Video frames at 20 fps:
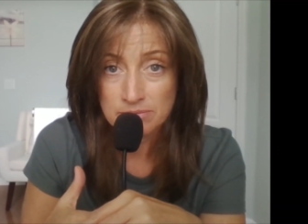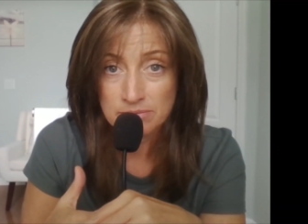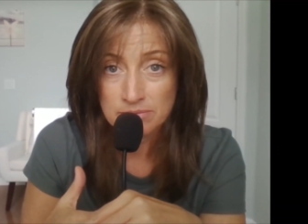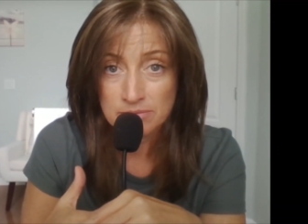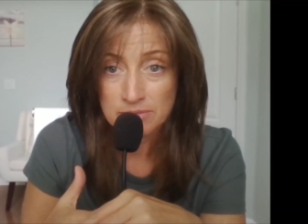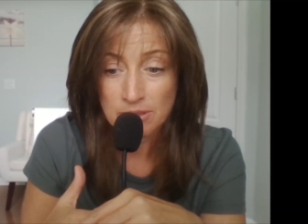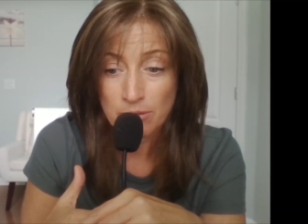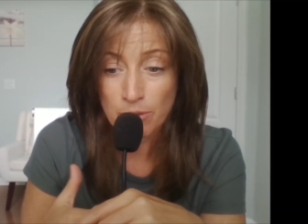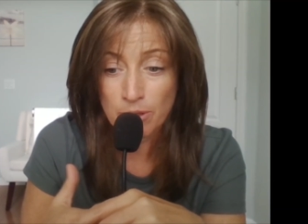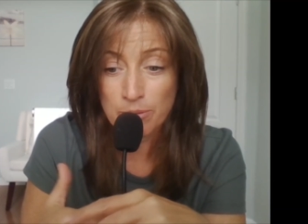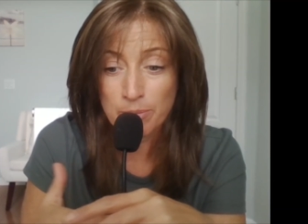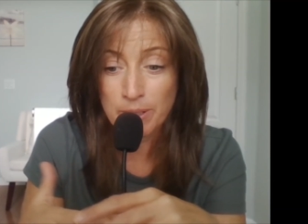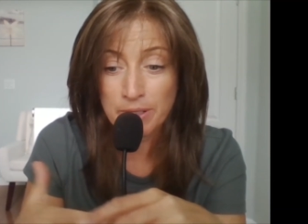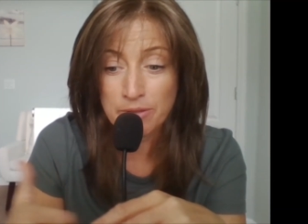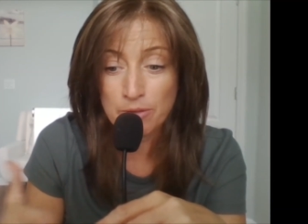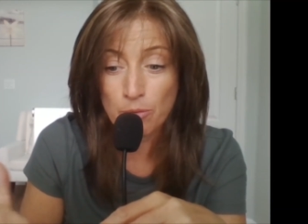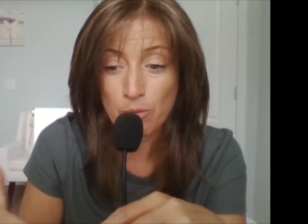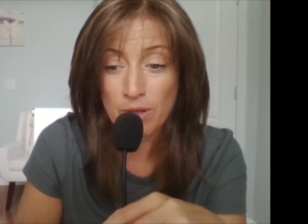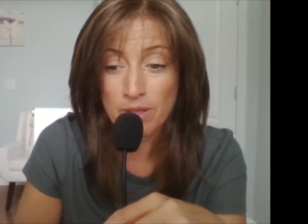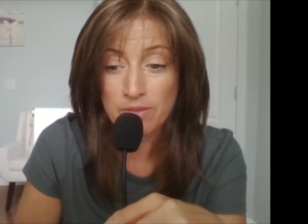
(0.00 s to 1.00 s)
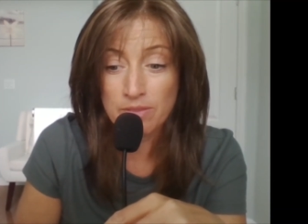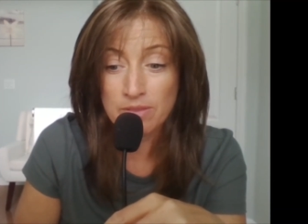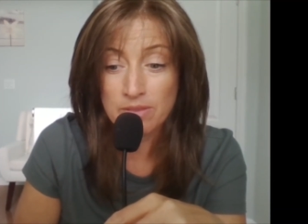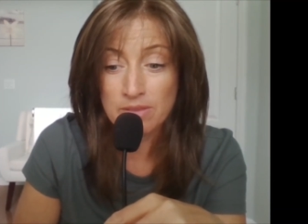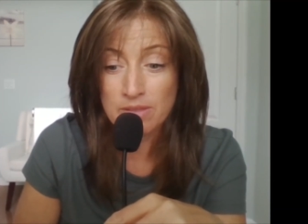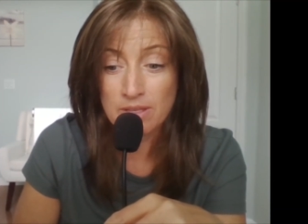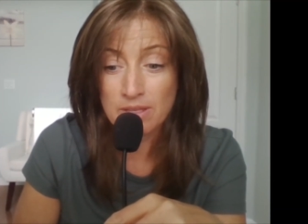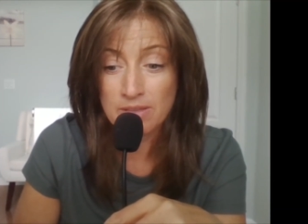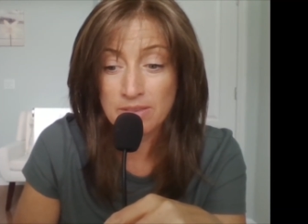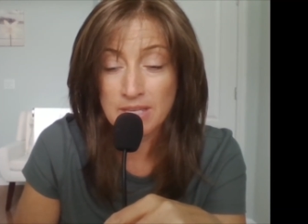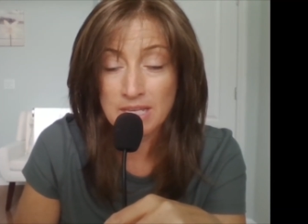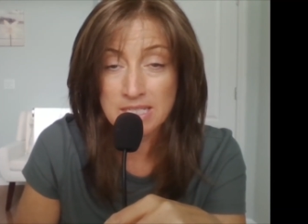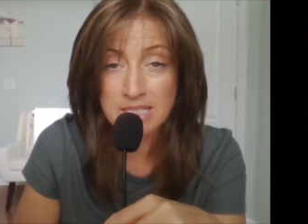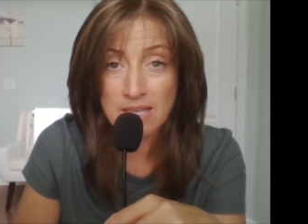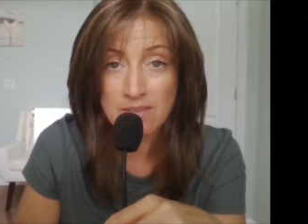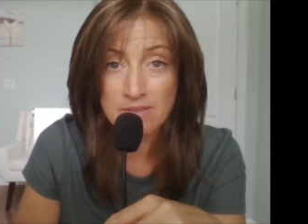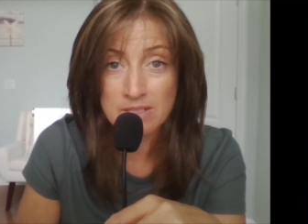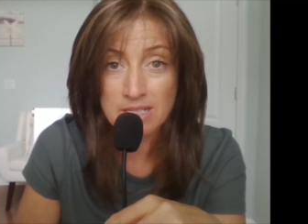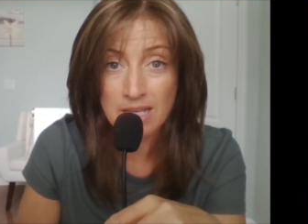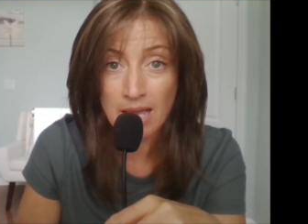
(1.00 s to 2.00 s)
What about the one that's on
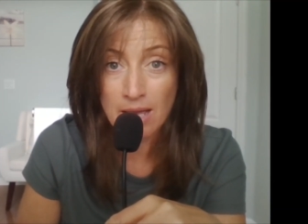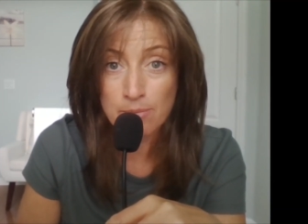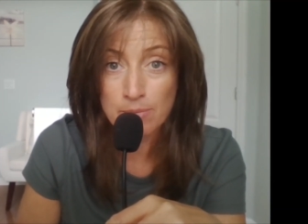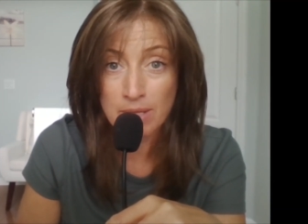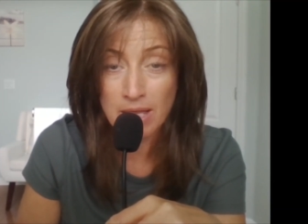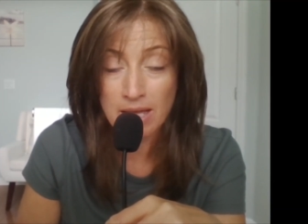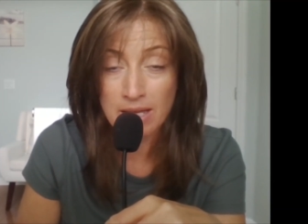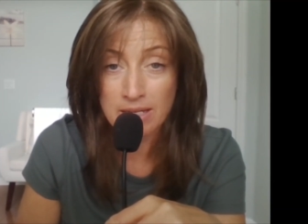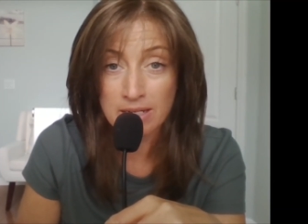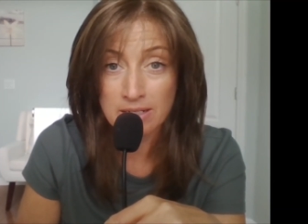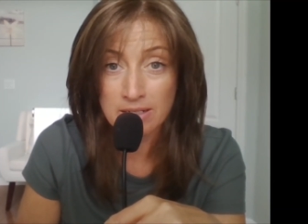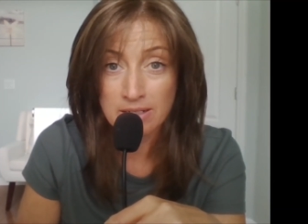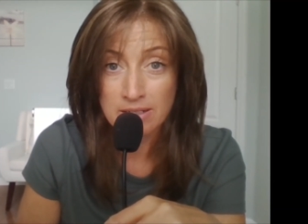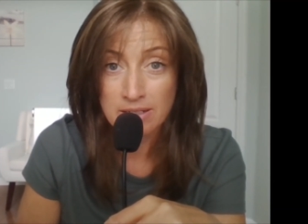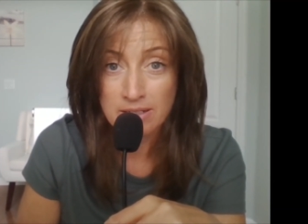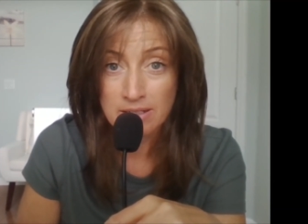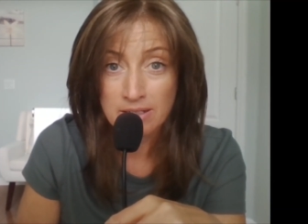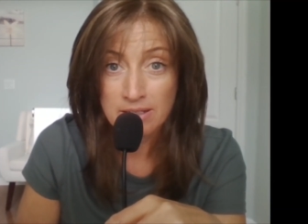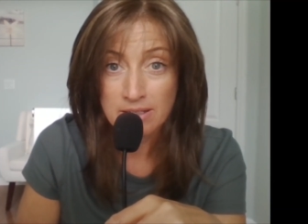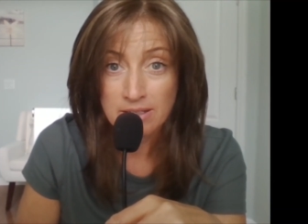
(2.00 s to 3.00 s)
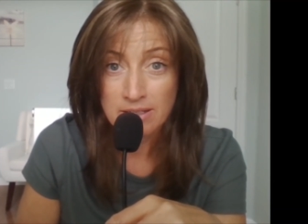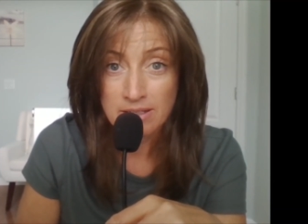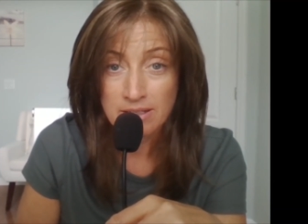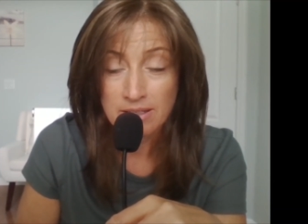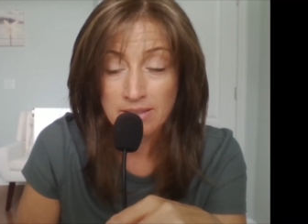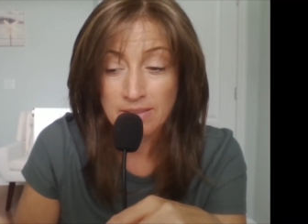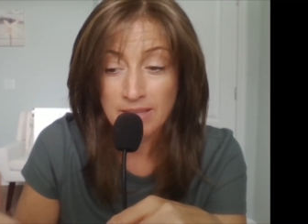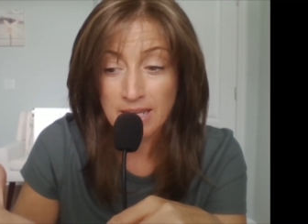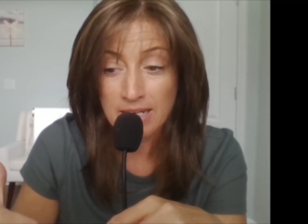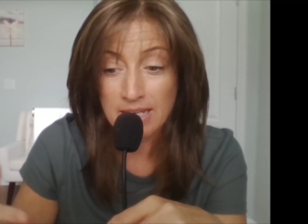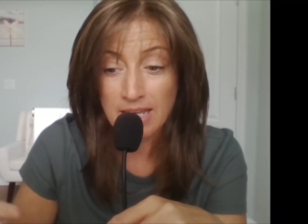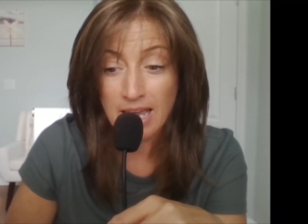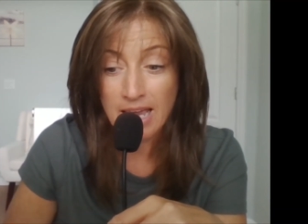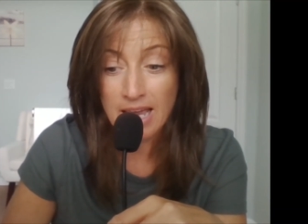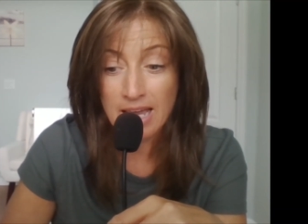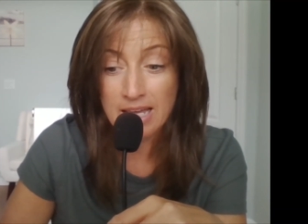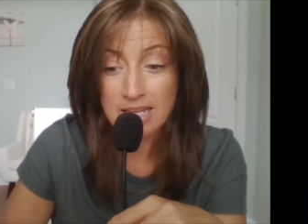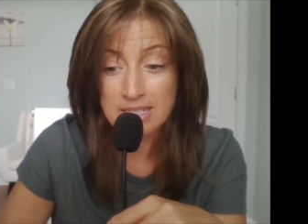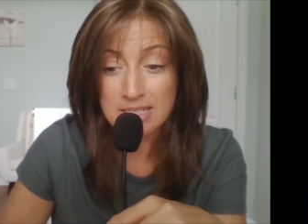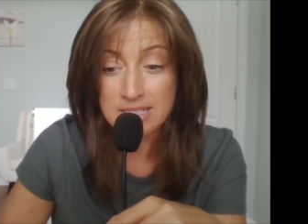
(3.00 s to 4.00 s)
the timeline that
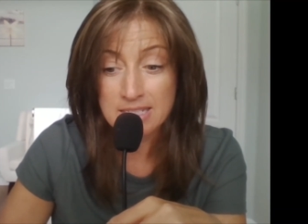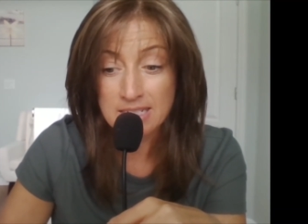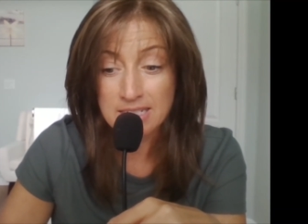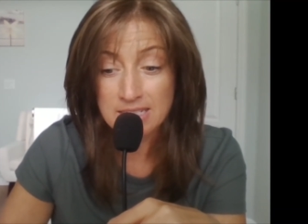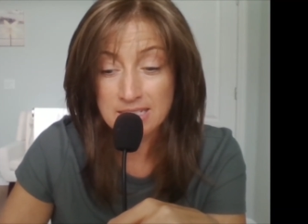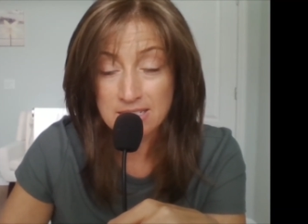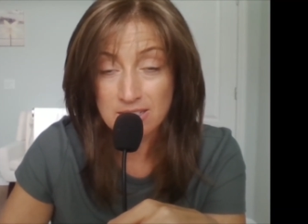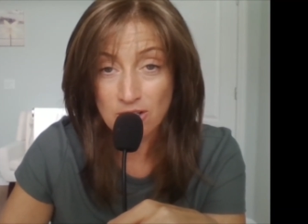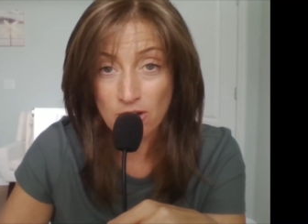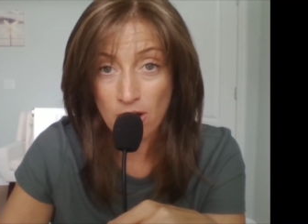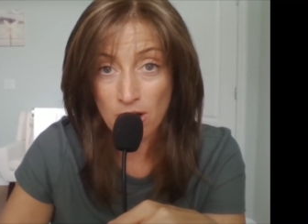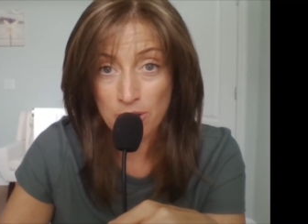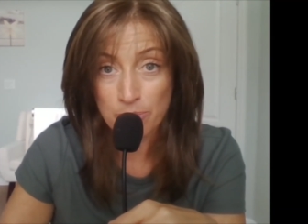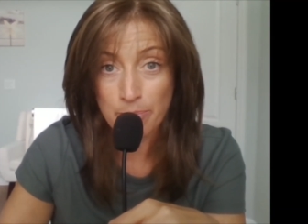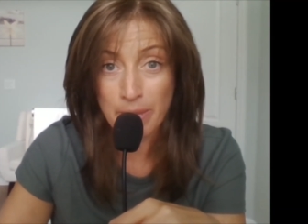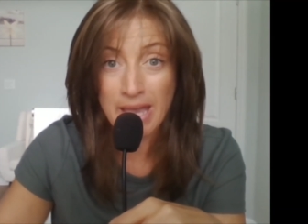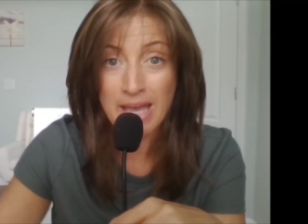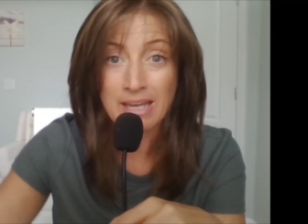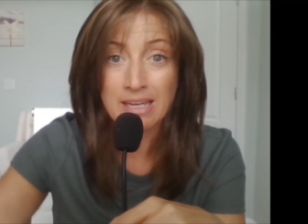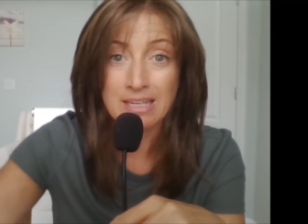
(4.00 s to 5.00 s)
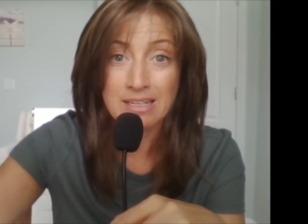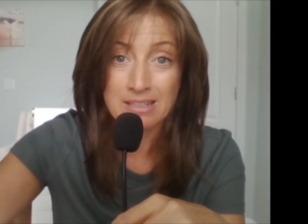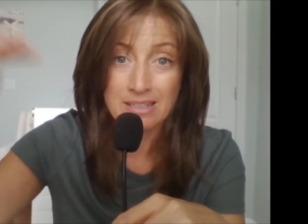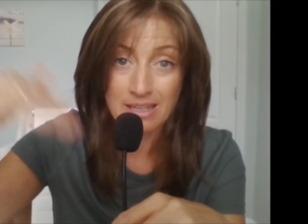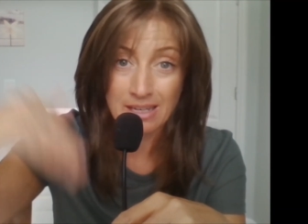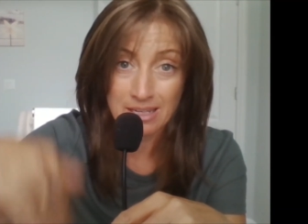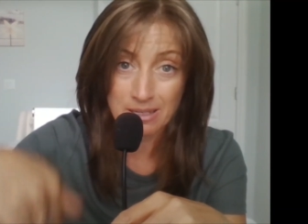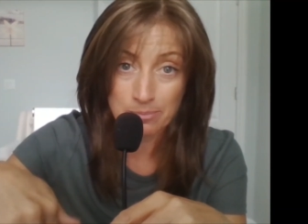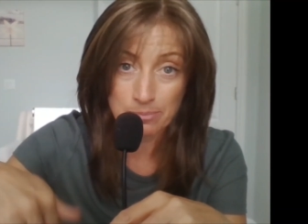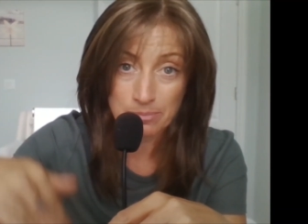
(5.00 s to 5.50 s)
hasn't gone back in time?